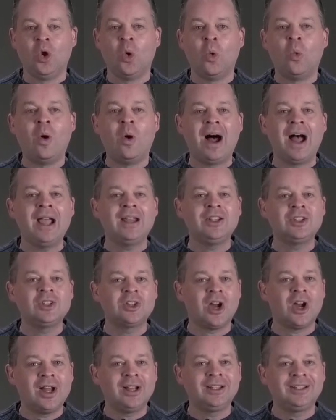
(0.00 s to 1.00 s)
why does
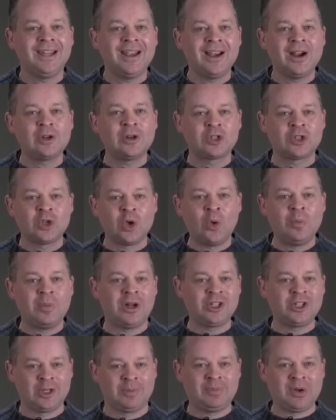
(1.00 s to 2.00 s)
God care so
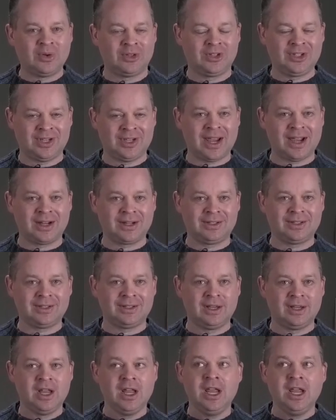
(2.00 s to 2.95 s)
much about sex?